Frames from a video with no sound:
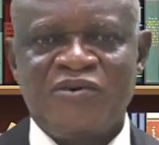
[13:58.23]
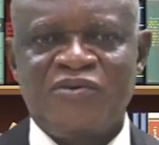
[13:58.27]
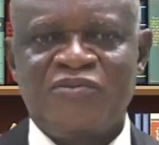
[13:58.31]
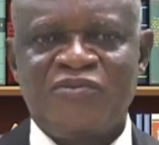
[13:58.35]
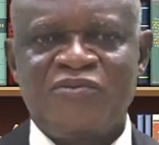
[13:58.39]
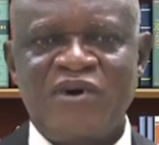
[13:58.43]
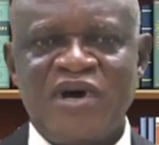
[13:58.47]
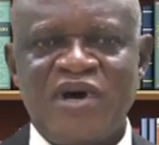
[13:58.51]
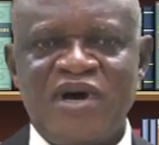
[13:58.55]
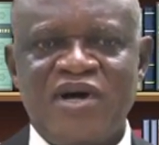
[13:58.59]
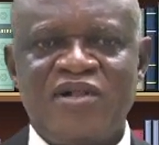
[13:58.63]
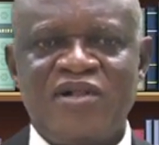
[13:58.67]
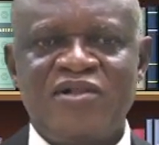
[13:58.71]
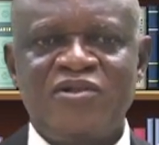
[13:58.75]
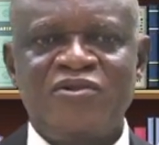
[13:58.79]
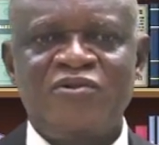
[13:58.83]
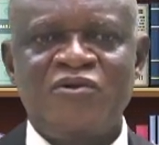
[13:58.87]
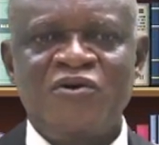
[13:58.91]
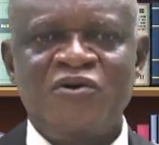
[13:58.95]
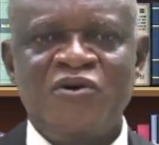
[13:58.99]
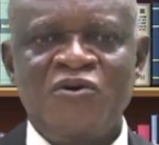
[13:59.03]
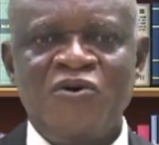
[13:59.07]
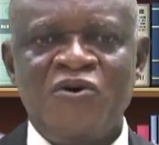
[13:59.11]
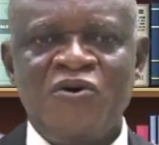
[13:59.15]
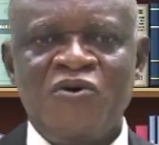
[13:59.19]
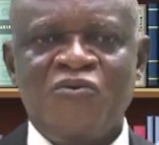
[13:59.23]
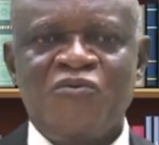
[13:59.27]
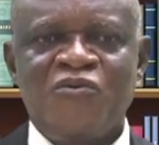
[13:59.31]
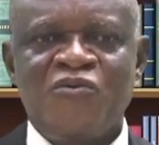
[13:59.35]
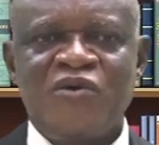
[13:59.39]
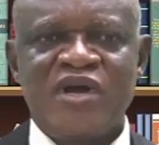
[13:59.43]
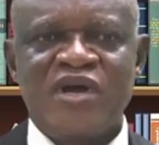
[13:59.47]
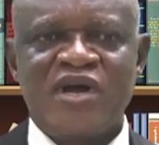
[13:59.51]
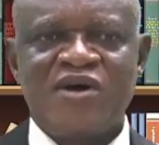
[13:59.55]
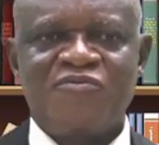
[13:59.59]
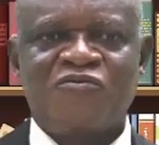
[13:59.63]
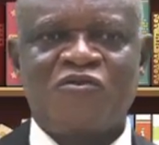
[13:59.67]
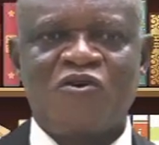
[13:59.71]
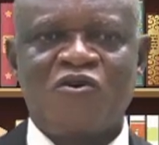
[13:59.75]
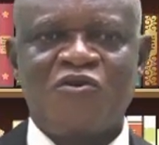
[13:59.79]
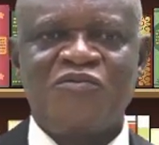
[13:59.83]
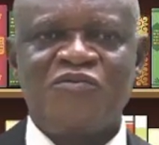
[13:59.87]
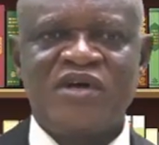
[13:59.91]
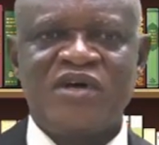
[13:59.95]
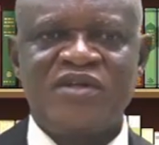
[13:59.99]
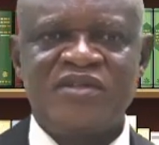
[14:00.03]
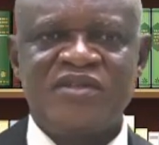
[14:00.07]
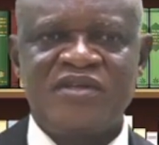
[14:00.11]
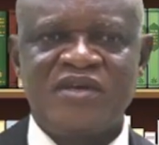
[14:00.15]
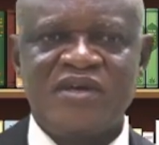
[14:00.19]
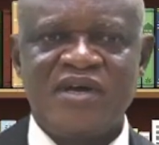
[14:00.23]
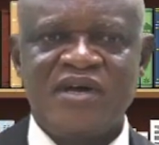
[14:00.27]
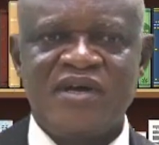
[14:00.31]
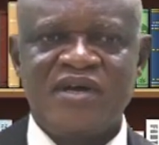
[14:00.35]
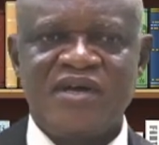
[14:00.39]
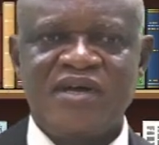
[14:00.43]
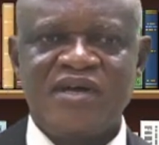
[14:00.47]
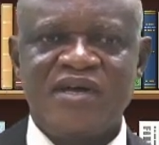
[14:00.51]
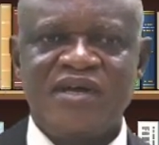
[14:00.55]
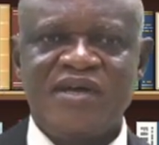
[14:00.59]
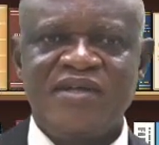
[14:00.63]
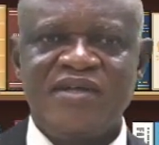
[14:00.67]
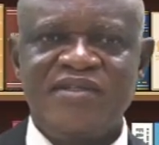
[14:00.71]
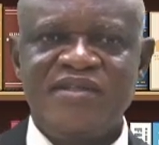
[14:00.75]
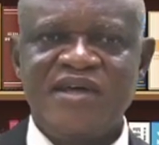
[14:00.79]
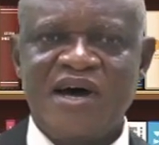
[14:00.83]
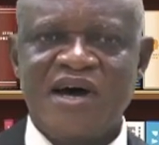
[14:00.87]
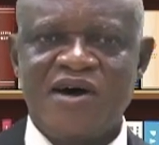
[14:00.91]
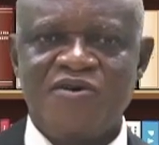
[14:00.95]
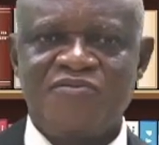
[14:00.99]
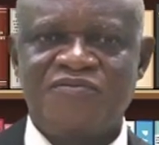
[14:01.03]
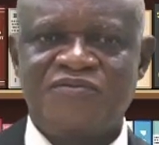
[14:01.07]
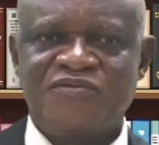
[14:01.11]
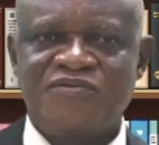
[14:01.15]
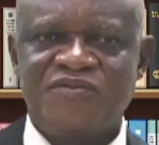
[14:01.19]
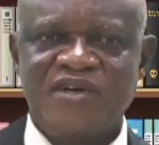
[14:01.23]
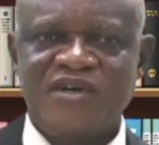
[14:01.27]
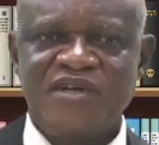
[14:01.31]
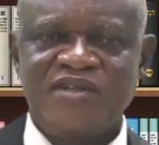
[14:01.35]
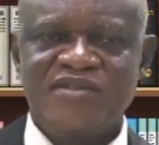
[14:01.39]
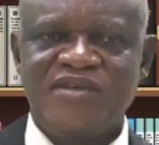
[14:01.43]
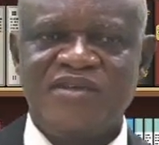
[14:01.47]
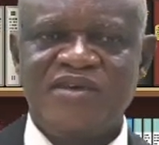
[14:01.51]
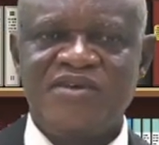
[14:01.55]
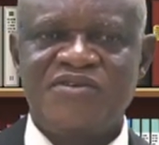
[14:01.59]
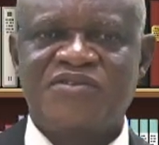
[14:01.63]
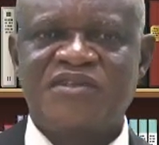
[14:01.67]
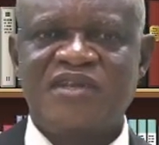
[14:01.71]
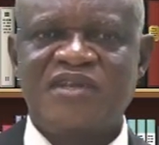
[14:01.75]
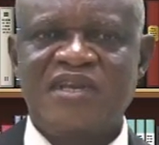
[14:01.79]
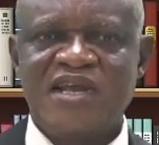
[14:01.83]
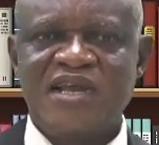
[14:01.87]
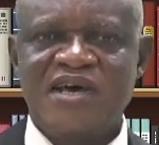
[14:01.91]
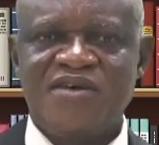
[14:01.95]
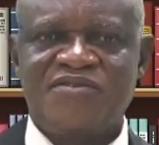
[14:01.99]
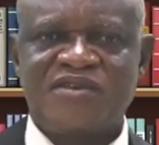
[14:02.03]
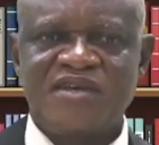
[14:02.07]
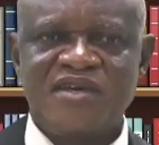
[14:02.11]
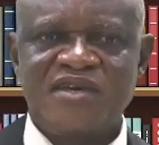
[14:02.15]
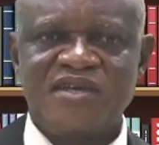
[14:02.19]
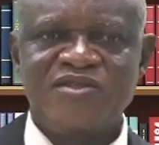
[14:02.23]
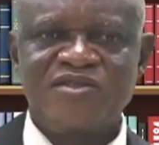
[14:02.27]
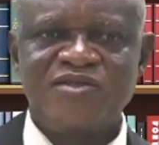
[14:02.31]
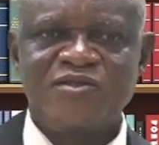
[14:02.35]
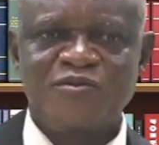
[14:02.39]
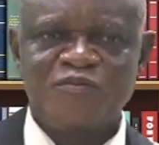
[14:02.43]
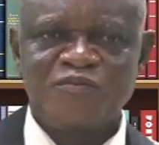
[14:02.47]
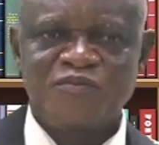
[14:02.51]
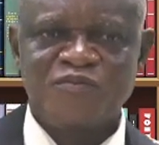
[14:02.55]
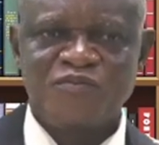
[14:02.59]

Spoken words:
Well, we have covered enough in this lesson.